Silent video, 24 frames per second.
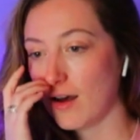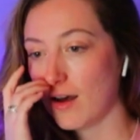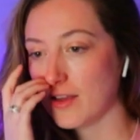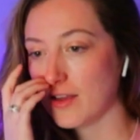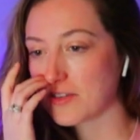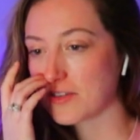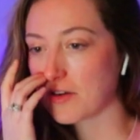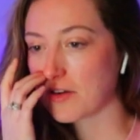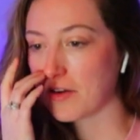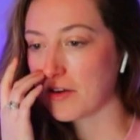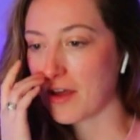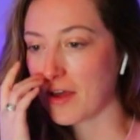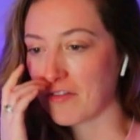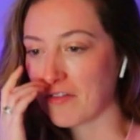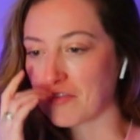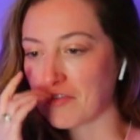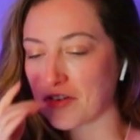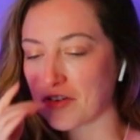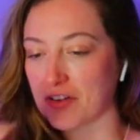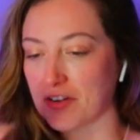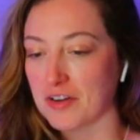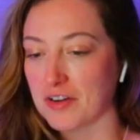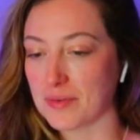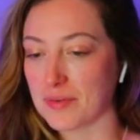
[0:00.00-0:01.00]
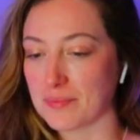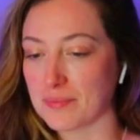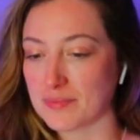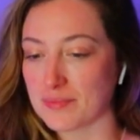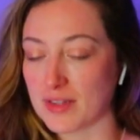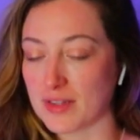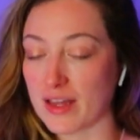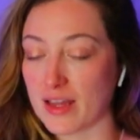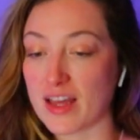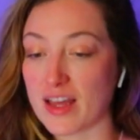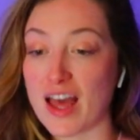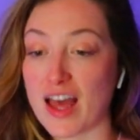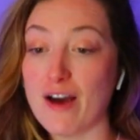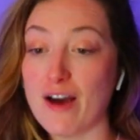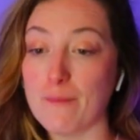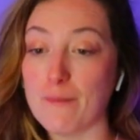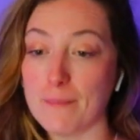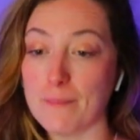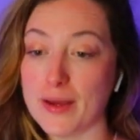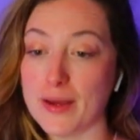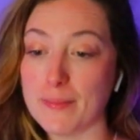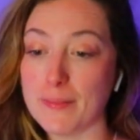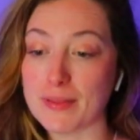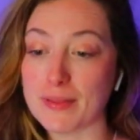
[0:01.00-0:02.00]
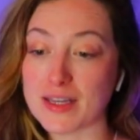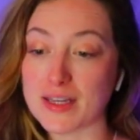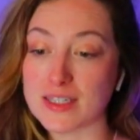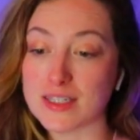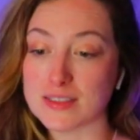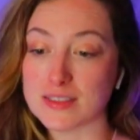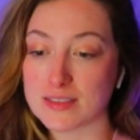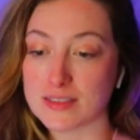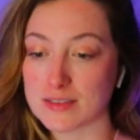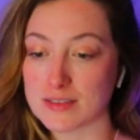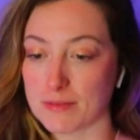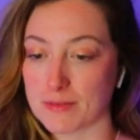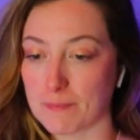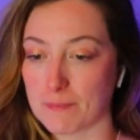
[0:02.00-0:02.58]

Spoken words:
Oh, he's going after her. Like, help me, please.